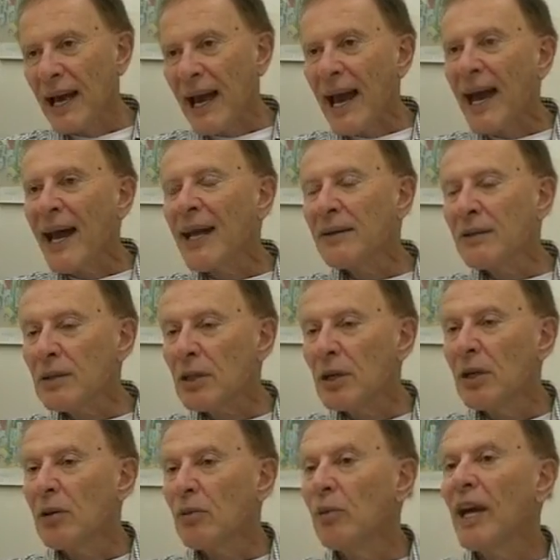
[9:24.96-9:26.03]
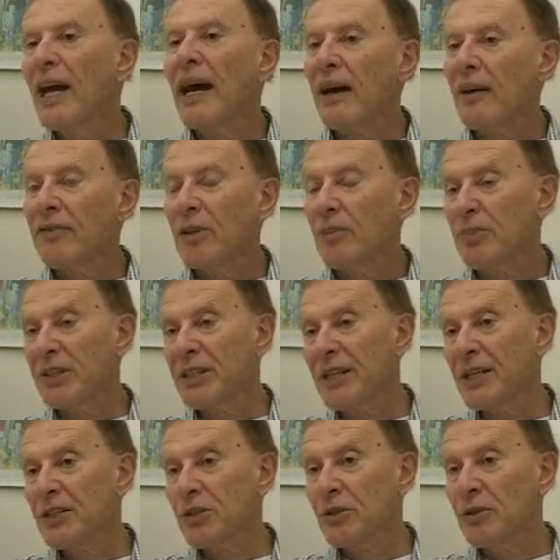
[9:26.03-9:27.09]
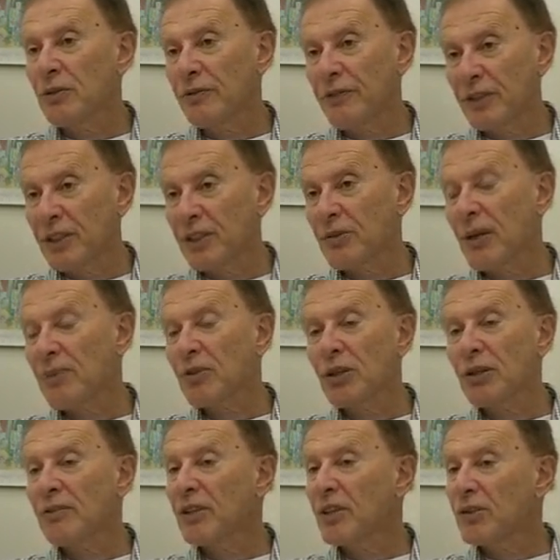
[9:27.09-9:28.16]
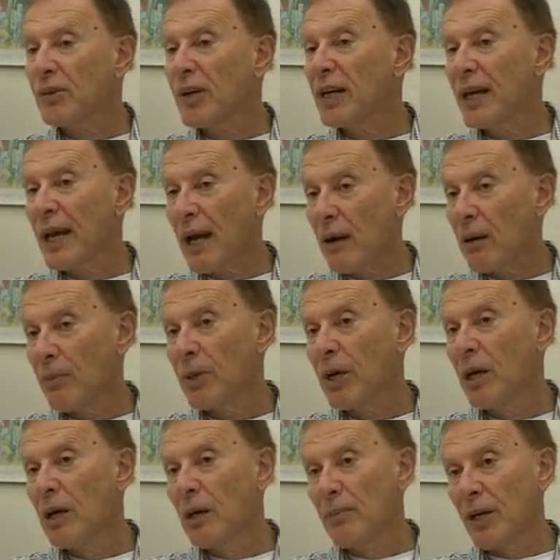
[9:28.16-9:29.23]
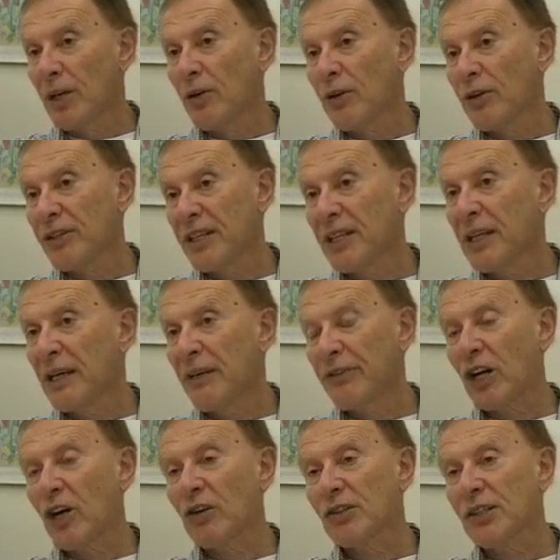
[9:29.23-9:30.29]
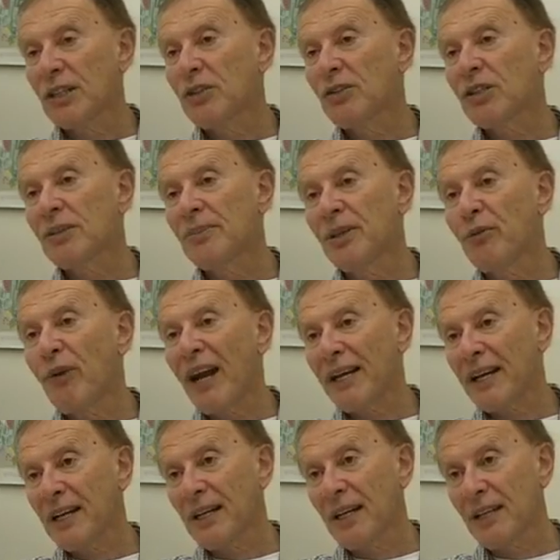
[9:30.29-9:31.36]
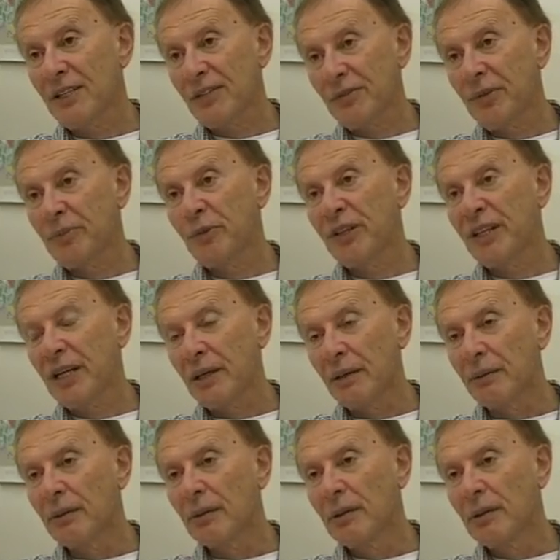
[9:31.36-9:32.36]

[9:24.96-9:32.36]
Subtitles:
And we have the potential for disruption of Israeli Arab minority if it continues to be radicalized from within,